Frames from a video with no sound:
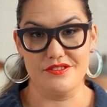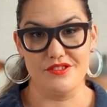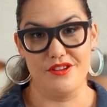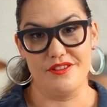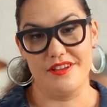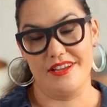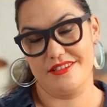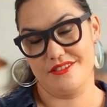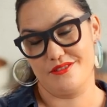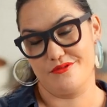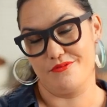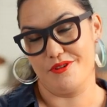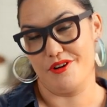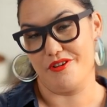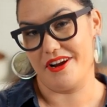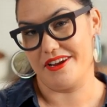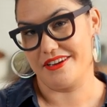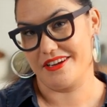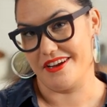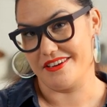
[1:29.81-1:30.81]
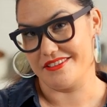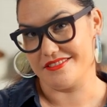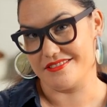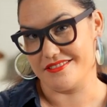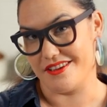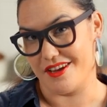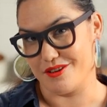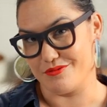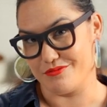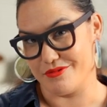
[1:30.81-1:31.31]
so that's where I kind of
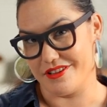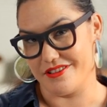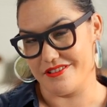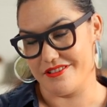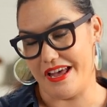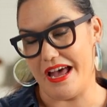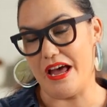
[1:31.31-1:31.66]
started with